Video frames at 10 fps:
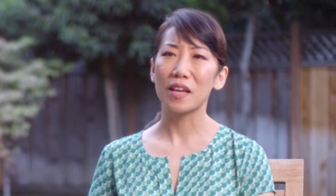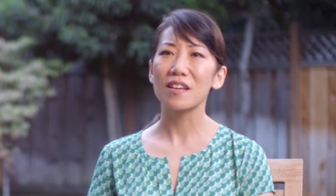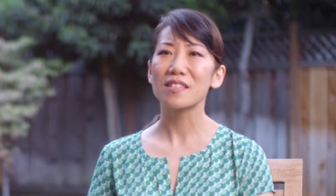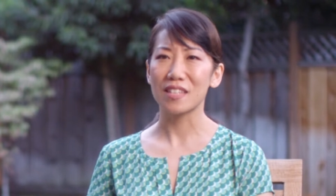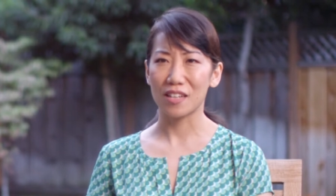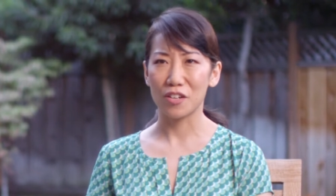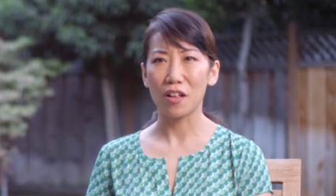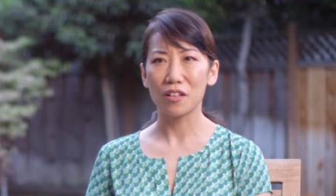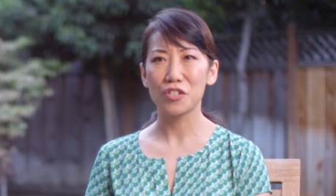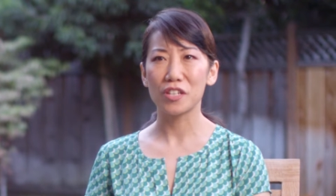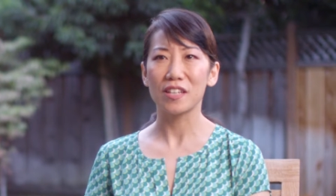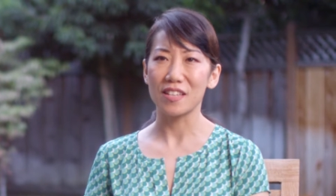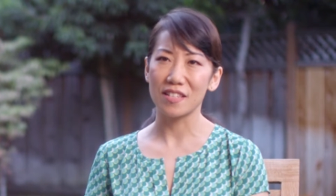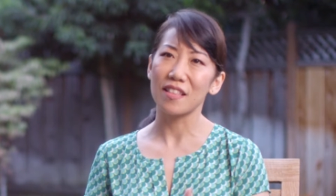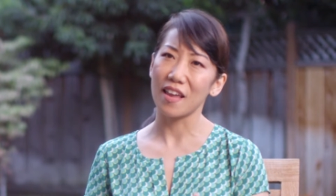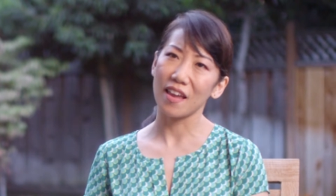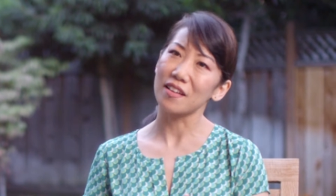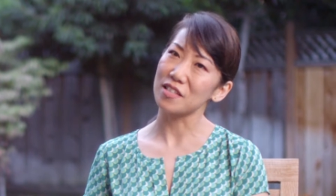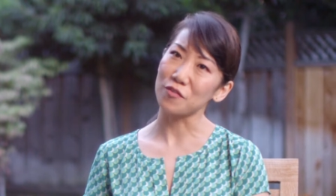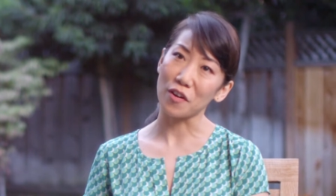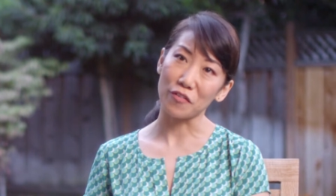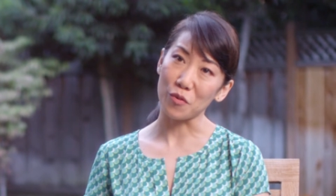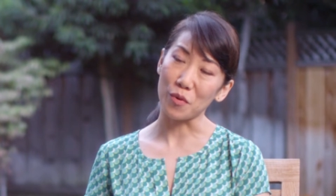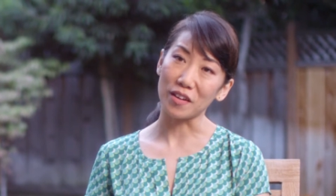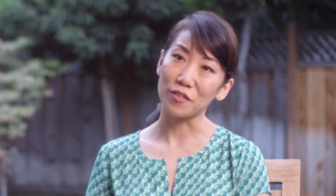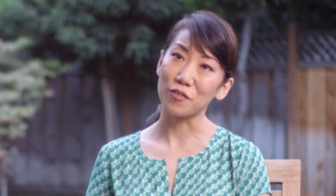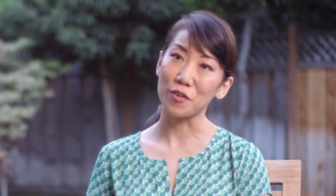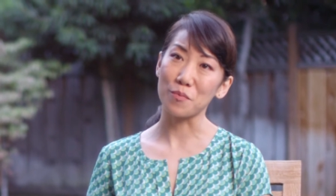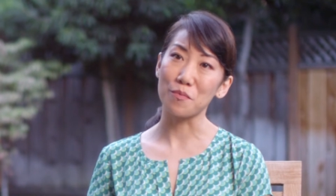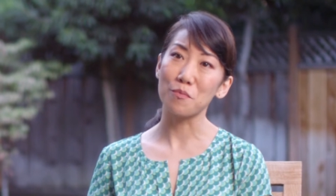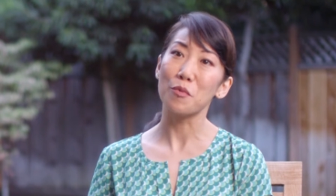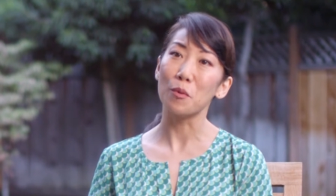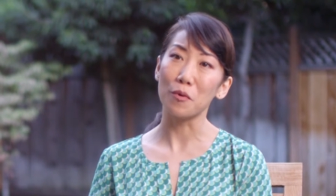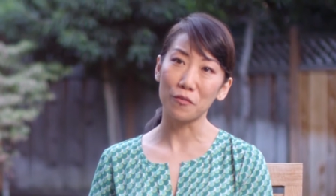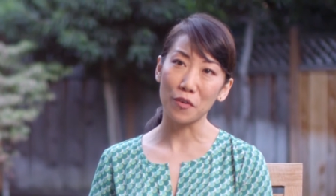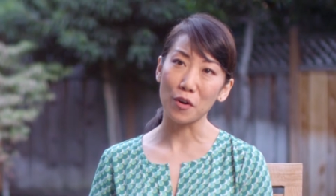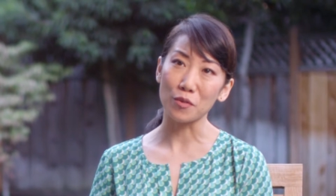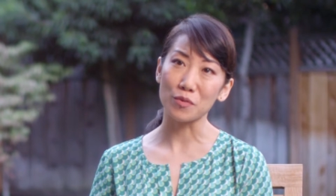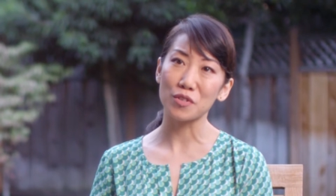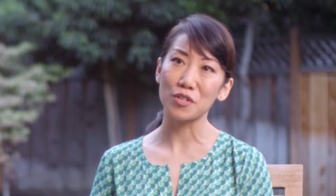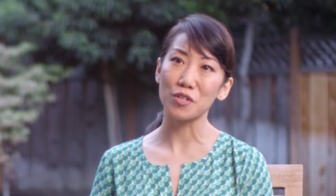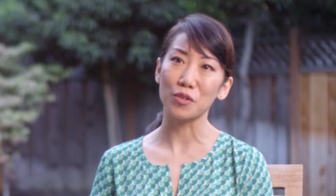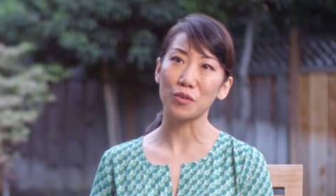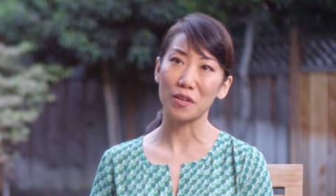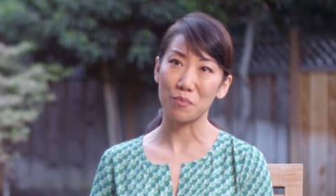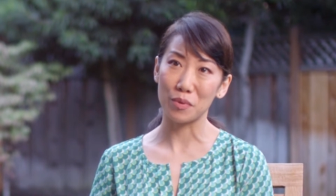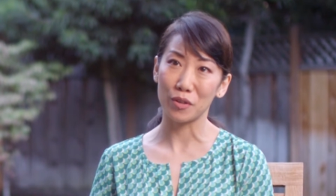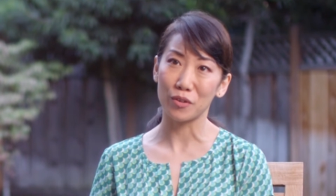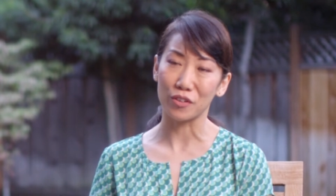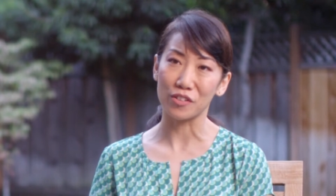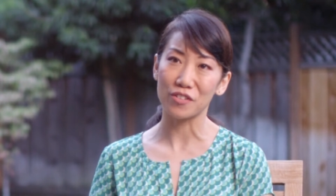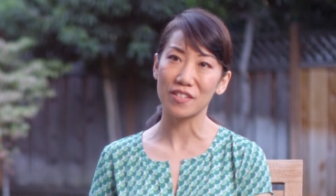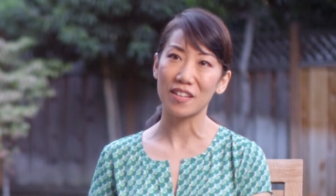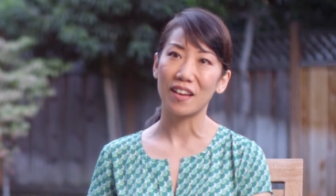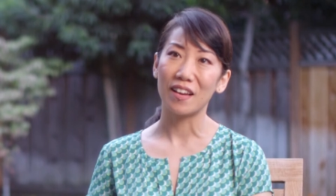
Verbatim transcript: because technology is in the hands of everyone, from mobile phones to computers,